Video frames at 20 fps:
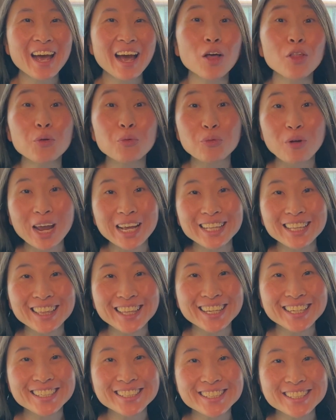rank
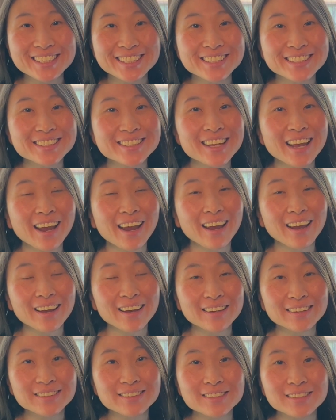lists,
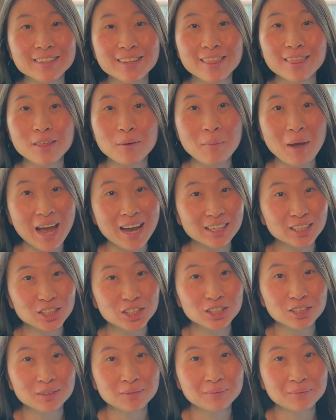and the match.